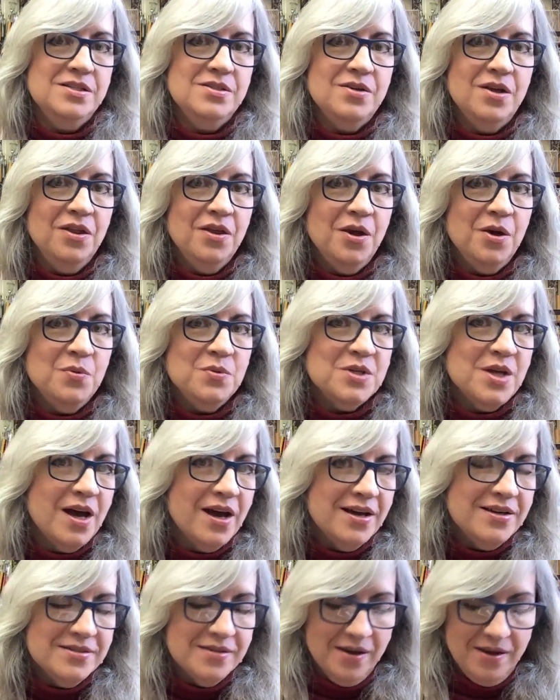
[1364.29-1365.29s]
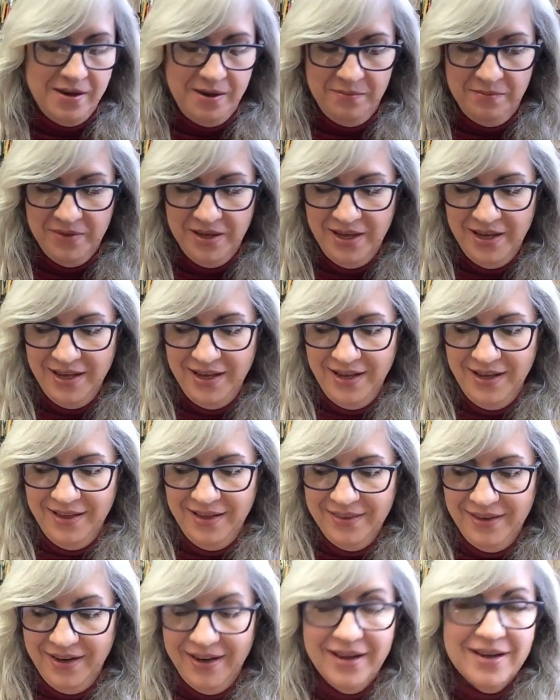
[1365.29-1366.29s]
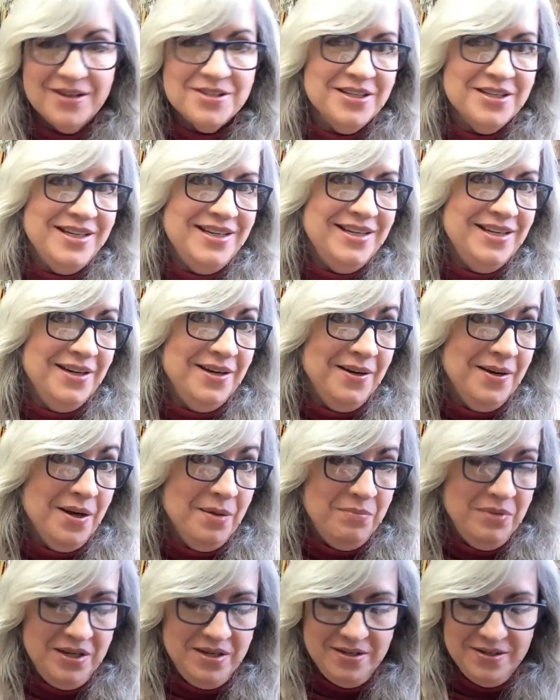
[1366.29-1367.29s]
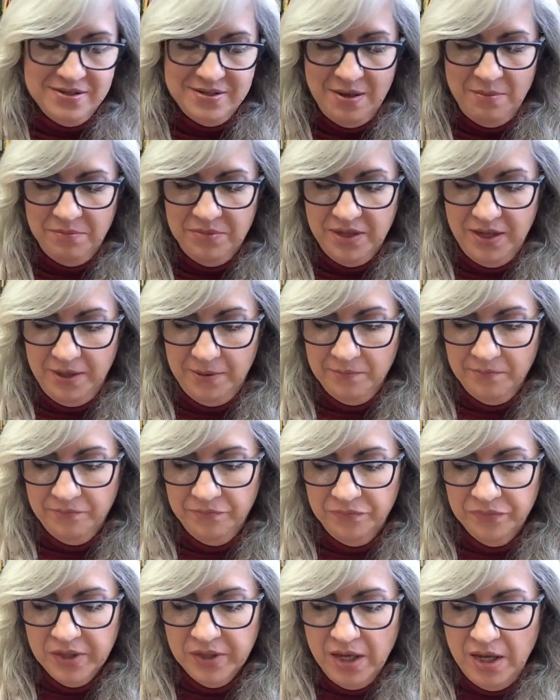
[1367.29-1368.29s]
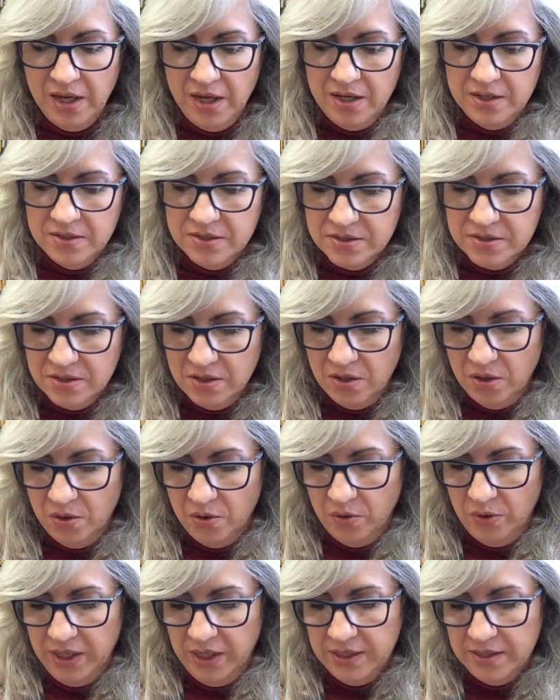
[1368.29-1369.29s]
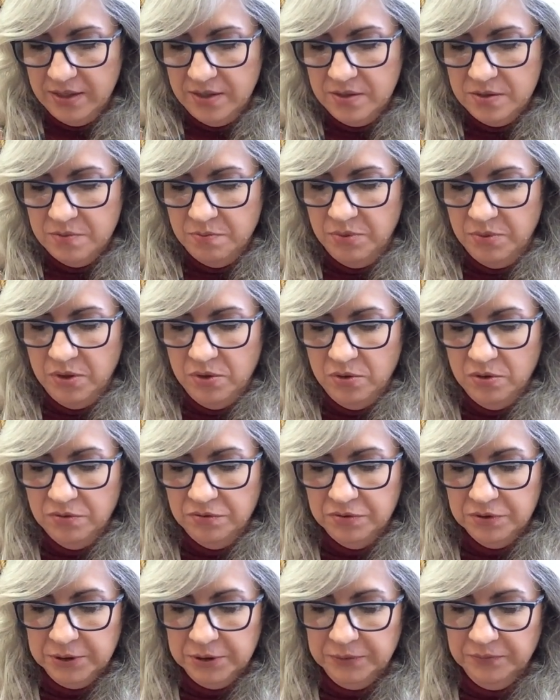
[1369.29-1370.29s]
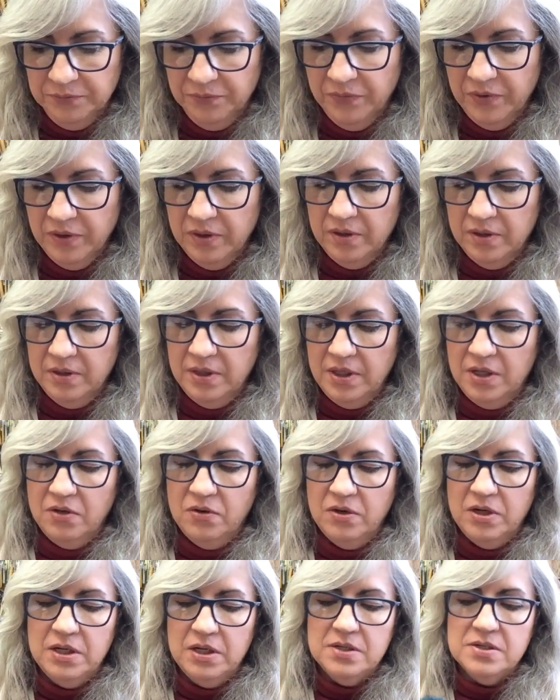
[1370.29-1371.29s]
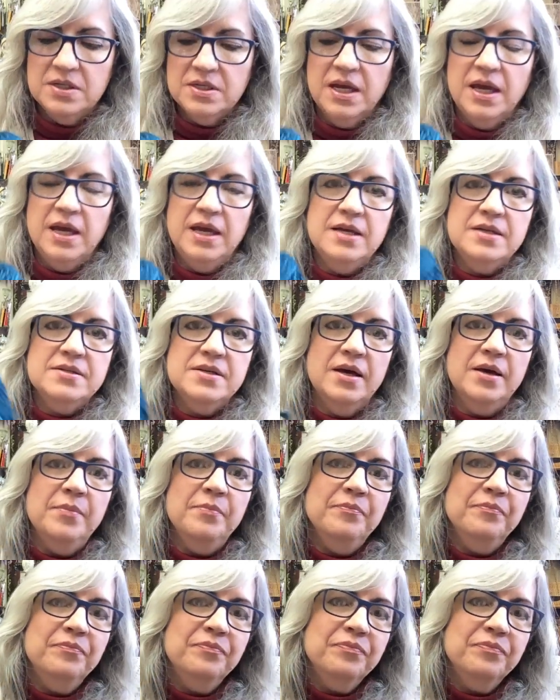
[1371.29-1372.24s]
So I thought it was high time that I actually knit it up into something. So it is beautiful. Here it is caked up.